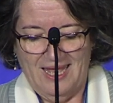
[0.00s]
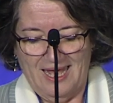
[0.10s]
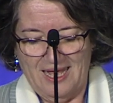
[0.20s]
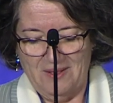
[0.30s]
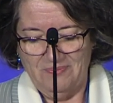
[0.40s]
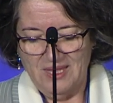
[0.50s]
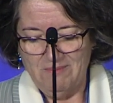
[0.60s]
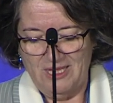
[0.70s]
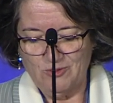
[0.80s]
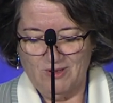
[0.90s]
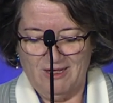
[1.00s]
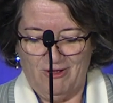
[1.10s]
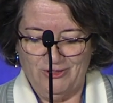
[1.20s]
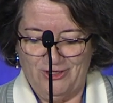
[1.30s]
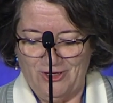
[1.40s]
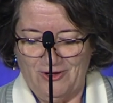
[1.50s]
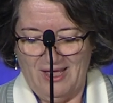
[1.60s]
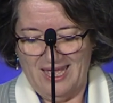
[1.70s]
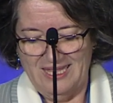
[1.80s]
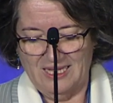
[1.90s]
Mitwa Ondo
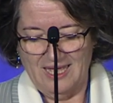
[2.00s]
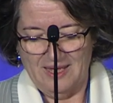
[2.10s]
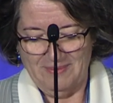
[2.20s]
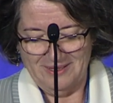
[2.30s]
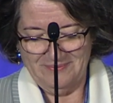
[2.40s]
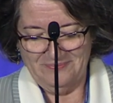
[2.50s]
Ayakaba.